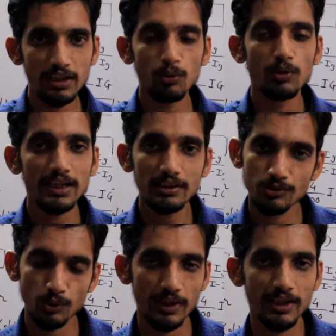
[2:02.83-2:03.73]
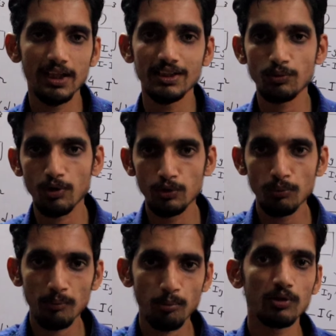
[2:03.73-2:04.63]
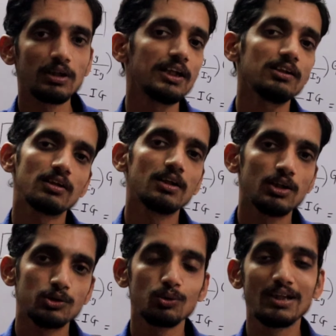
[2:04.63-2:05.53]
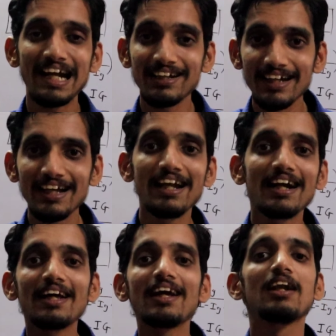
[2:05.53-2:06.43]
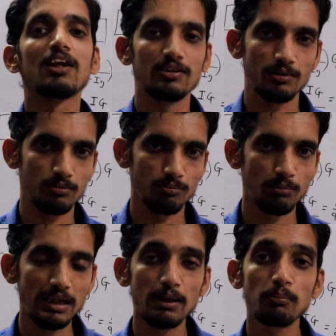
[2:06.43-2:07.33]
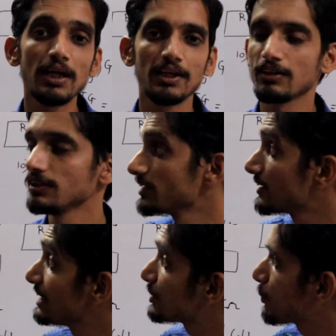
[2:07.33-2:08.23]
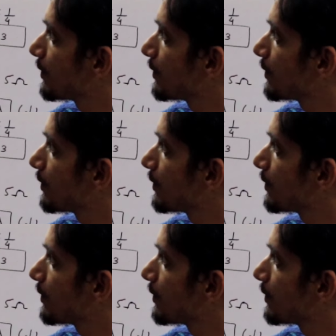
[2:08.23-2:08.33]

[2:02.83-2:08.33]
into length. So area is volume upon length. So that L and L multiplying, it is L